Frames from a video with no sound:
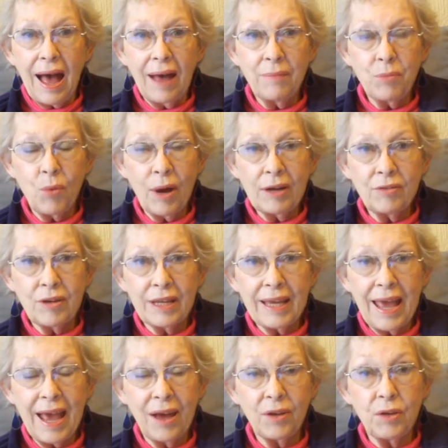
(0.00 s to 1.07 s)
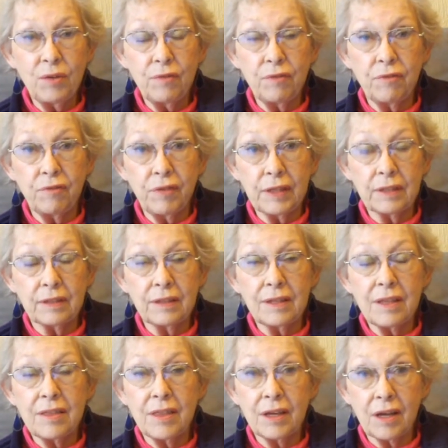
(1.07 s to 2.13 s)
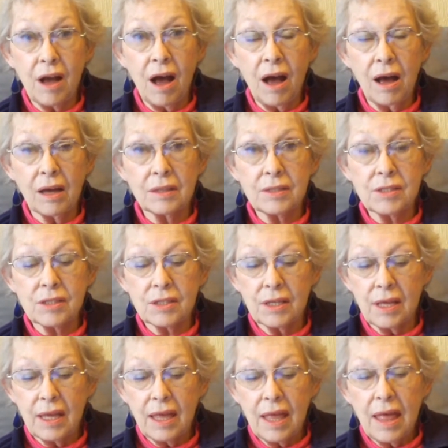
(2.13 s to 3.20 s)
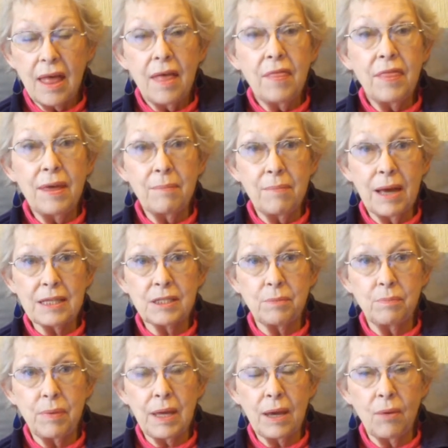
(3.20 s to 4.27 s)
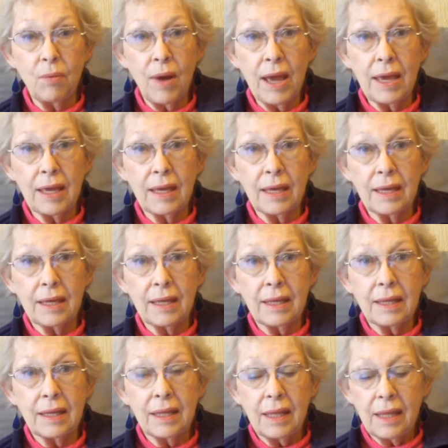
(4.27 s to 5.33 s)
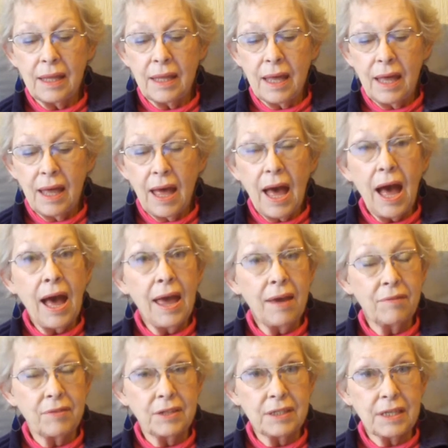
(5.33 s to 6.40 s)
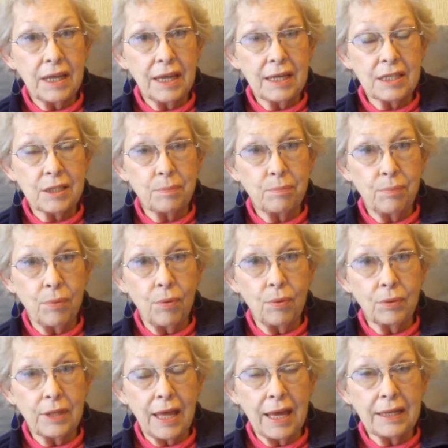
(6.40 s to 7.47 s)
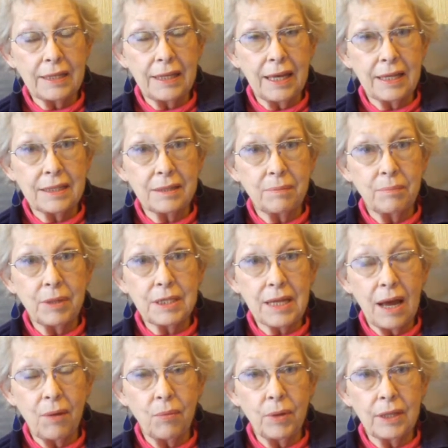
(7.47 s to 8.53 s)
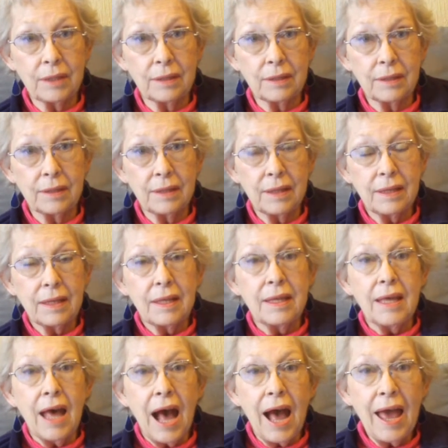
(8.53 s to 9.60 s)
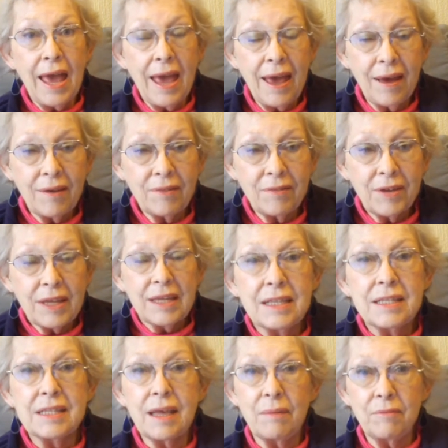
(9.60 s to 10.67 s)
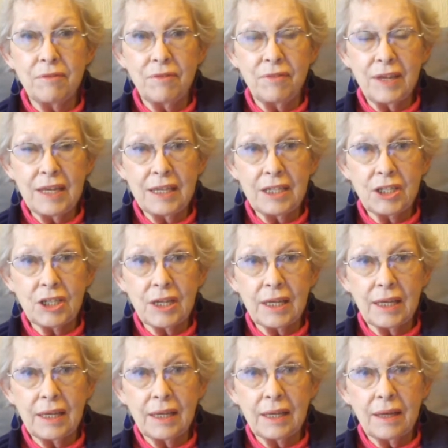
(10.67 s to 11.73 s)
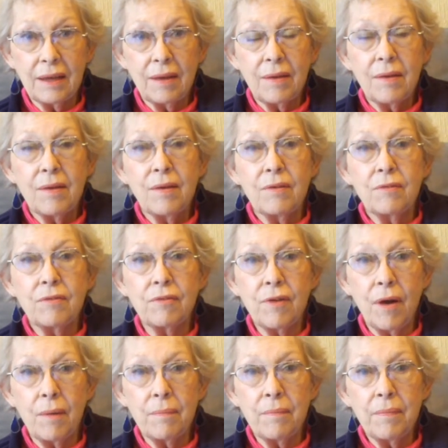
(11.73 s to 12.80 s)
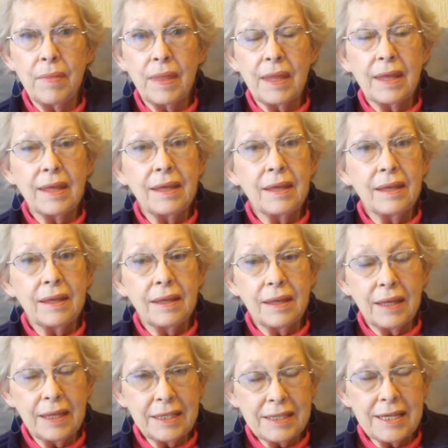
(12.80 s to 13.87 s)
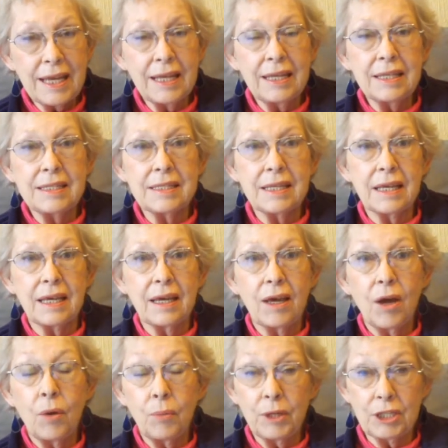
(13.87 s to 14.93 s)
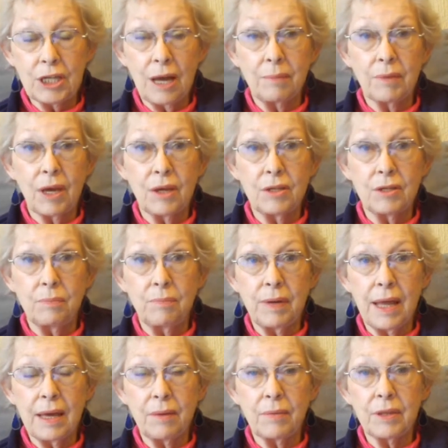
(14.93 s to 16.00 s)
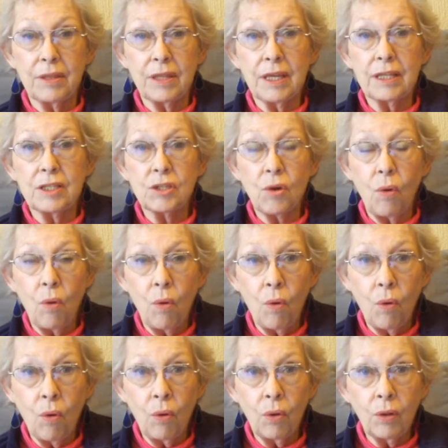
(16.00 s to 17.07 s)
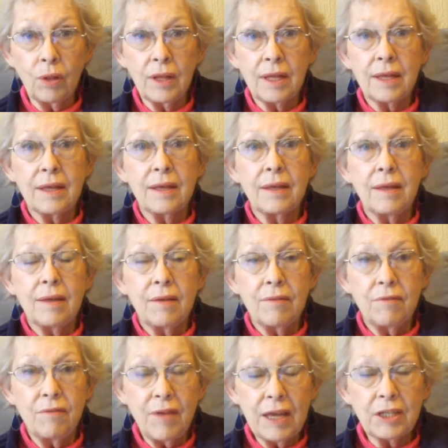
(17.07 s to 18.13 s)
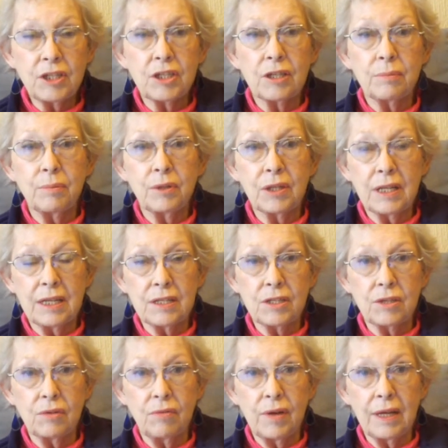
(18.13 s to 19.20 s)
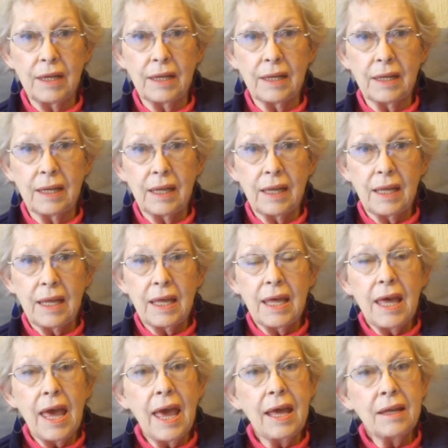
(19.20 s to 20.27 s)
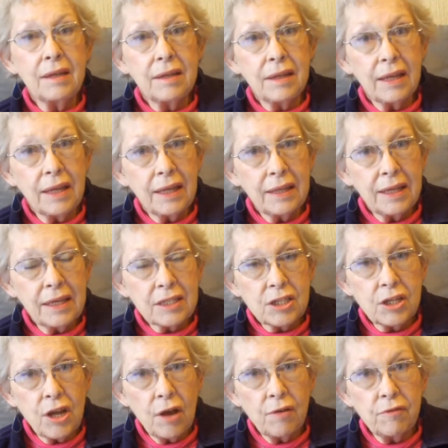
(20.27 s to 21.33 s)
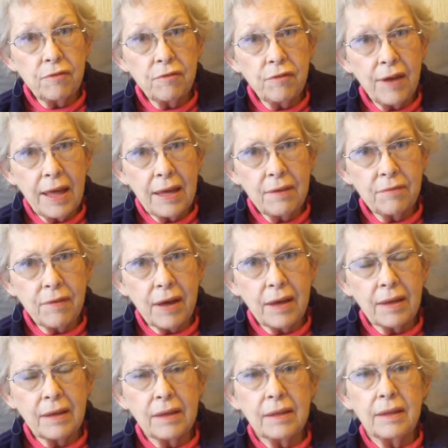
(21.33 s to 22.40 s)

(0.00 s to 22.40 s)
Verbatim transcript: I'm wondering how you fill the carts. There must be a way. I haven't explored that yet, but I will. I have some VG from Intellicig, which I'm going to play with. It's all vegetable glycerine, and there's no flavor.